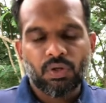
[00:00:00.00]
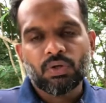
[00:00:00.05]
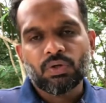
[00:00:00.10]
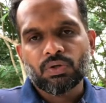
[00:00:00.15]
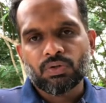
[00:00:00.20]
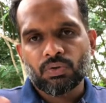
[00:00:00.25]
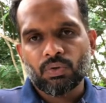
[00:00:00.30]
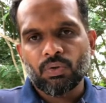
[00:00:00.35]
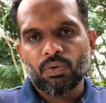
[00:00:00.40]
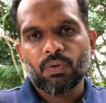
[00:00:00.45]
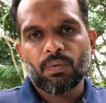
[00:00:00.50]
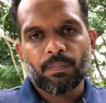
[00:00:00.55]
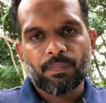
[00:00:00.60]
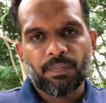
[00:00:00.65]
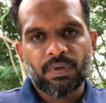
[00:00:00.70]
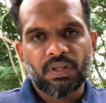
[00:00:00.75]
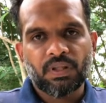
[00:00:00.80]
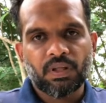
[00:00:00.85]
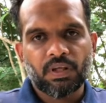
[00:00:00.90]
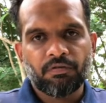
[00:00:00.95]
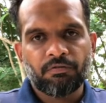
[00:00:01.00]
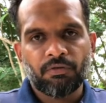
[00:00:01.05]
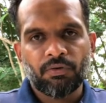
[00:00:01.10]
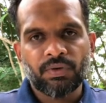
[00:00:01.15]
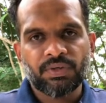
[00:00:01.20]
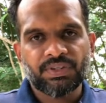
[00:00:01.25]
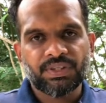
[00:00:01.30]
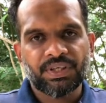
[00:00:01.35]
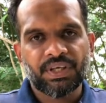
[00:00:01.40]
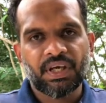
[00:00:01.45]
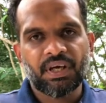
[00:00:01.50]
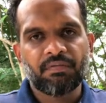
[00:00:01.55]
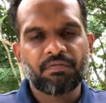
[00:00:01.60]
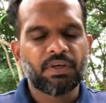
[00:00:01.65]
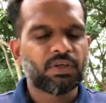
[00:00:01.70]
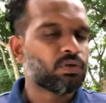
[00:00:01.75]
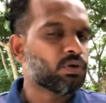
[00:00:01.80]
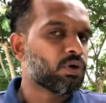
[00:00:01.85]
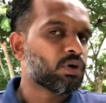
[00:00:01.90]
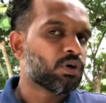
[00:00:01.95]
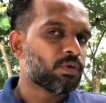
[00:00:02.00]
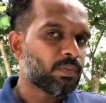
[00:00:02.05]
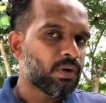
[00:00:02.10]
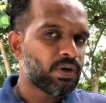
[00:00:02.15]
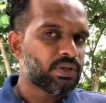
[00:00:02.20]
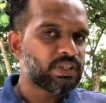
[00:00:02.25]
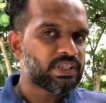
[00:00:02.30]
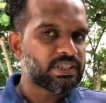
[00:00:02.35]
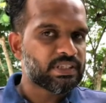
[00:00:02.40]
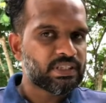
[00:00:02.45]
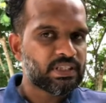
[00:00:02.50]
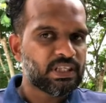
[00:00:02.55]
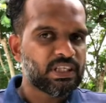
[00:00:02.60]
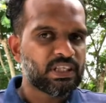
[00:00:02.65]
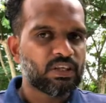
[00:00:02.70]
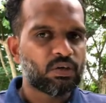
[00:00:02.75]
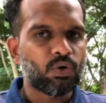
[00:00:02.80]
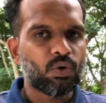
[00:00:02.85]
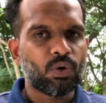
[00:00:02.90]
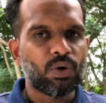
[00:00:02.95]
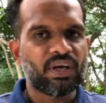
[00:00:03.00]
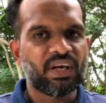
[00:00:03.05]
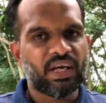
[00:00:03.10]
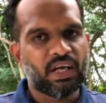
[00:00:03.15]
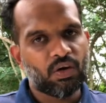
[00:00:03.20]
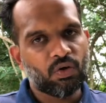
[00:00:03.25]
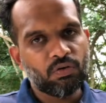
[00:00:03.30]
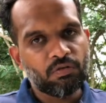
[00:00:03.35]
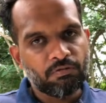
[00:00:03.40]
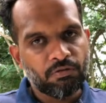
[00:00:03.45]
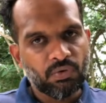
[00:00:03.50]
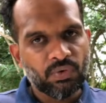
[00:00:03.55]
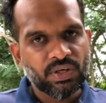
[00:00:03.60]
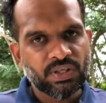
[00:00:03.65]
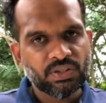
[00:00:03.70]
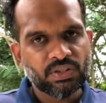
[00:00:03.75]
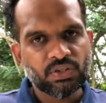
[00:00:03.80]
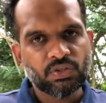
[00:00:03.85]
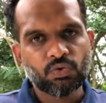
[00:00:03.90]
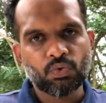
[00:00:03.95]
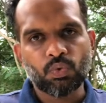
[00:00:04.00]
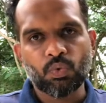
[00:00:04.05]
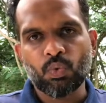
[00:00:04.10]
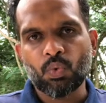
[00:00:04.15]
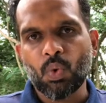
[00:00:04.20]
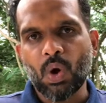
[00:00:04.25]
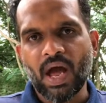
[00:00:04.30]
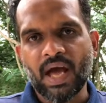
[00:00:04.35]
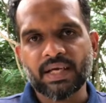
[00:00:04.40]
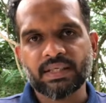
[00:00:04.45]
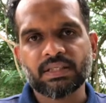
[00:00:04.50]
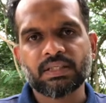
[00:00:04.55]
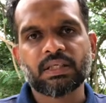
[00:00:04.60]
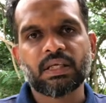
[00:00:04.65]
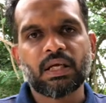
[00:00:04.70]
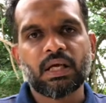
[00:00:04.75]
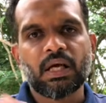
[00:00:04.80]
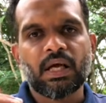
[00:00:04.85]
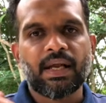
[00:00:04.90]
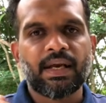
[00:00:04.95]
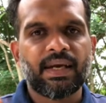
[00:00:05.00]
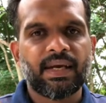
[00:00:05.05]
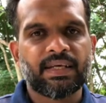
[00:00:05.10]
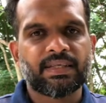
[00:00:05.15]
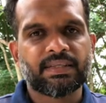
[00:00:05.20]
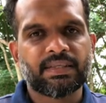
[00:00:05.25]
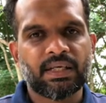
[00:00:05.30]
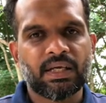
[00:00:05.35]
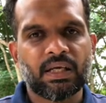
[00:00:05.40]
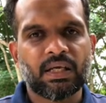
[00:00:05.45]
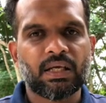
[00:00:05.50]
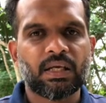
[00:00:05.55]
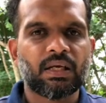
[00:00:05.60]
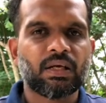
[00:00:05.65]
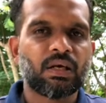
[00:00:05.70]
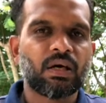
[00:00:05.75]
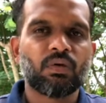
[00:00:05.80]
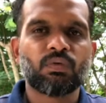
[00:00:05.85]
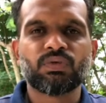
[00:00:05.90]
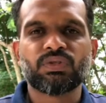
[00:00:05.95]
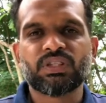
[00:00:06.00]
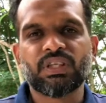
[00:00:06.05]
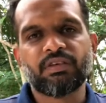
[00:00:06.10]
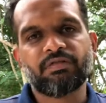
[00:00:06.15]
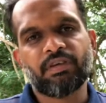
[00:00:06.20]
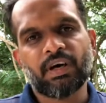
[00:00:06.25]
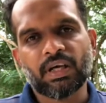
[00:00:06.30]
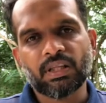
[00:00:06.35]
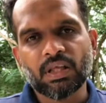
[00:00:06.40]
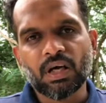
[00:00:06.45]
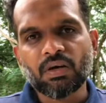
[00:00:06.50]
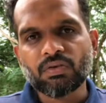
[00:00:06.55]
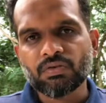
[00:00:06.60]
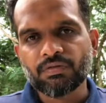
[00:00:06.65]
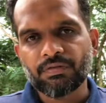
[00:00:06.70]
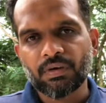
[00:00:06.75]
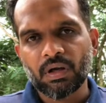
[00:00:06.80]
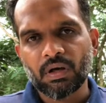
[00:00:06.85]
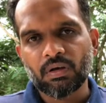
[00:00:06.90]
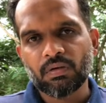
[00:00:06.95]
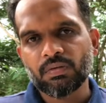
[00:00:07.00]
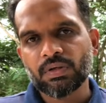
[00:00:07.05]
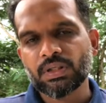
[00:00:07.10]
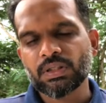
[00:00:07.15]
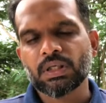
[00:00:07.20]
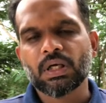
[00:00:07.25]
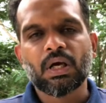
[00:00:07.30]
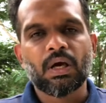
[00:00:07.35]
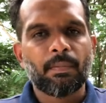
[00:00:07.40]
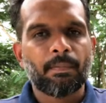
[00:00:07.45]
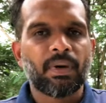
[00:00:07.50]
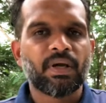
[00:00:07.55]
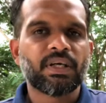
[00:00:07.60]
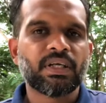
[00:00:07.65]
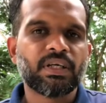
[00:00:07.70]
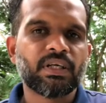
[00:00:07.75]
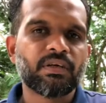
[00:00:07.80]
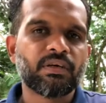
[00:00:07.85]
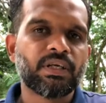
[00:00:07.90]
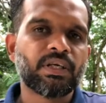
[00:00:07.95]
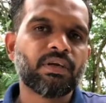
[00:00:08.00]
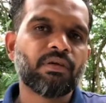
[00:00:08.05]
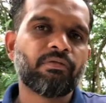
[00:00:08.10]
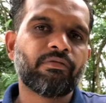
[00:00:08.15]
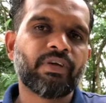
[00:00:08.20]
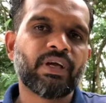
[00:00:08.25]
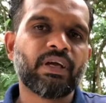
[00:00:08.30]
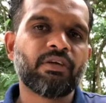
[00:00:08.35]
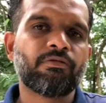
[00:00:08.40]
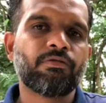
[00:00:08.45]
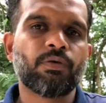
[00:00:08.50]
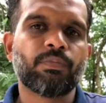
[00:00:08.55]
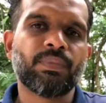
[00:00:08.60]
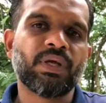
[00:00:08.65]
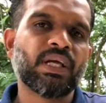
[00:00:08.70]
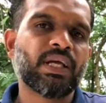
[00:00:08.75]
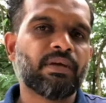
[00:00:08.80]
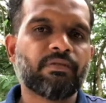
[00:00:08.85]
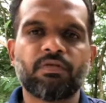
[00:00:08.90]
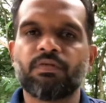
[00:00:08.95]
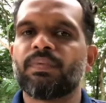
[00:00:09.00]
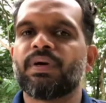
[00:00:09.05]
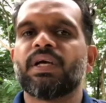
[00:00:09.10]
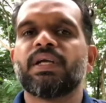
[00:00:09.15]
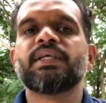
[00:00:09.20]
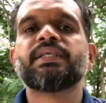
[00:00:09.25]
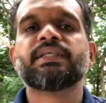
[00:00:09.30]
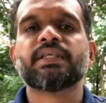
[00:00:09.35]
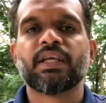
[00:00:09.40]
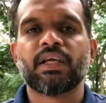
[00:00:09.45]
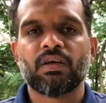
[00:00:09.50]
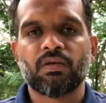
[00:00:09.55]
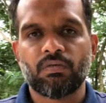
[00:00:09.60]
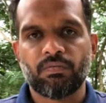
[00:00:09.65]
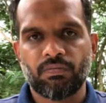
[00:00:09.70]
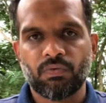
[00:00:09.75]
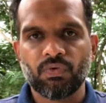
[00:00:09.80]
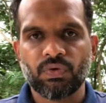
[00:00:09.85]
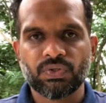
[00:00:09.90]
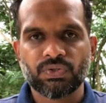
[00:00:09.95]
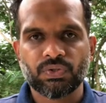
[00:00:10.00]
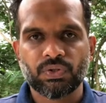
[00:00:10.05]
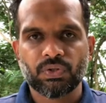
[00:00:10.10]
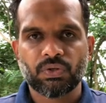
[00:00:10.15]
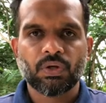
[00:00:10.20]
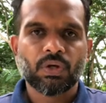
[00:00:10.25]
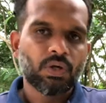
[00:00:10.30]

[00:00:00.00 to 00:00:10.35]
So in the influencer game, we talk about this thing called nano influencers who has less than, I would say, 5,000 followers. But in a way, for me, everybody is a nano influencer.